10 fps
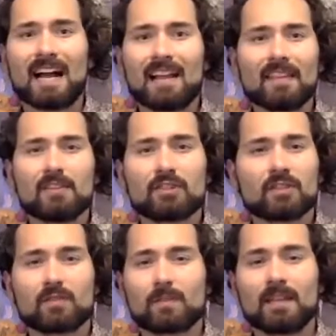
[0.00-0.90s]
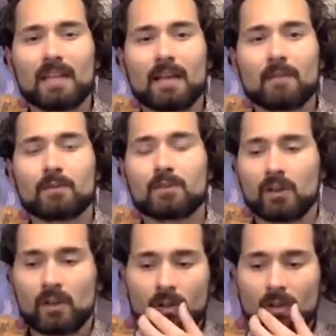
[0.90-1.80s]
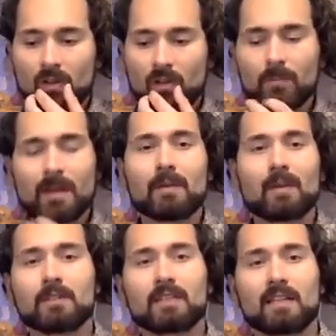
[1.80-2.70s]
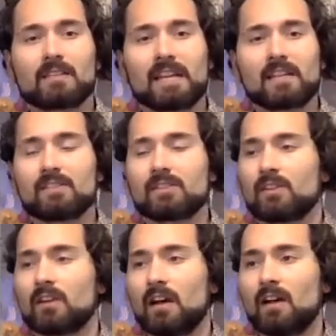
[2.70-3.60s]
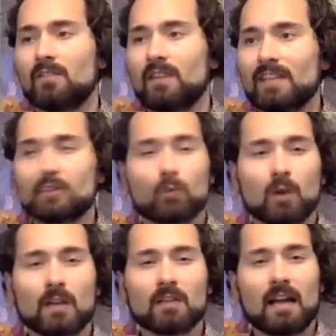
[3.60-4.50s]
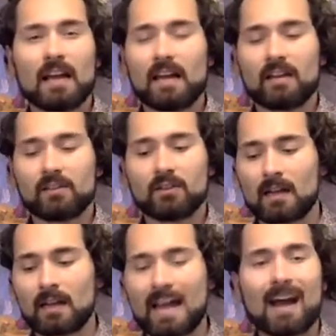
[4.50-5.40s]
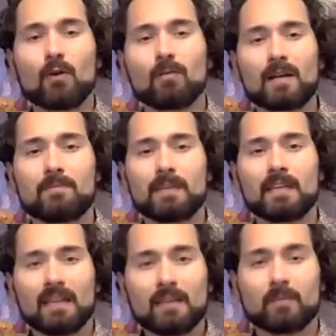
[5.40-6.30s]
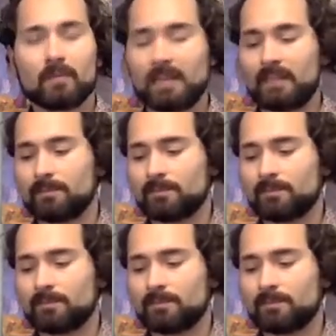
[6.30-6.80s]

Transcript: I think just from the names, you may be able to get a sense of each one and how it might be implemented.